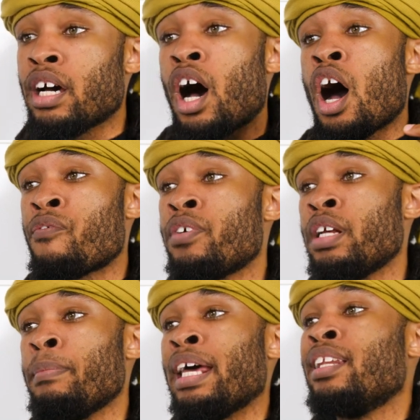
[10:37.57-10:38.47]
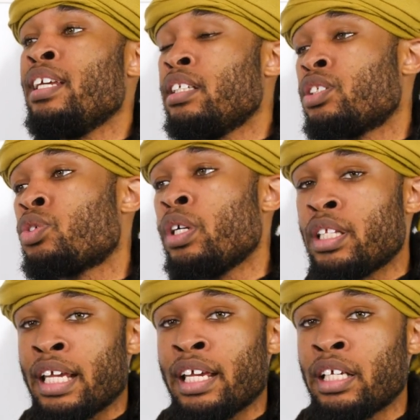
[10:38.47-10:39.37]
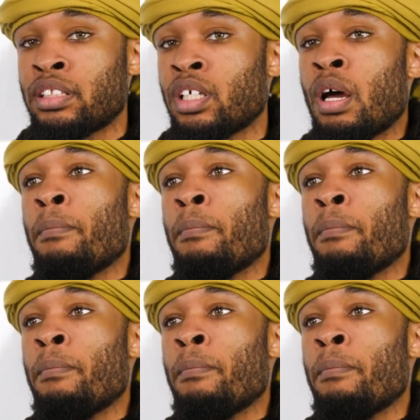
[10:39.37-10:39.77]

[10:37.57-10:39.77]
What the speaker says: to offer them at least 3 things.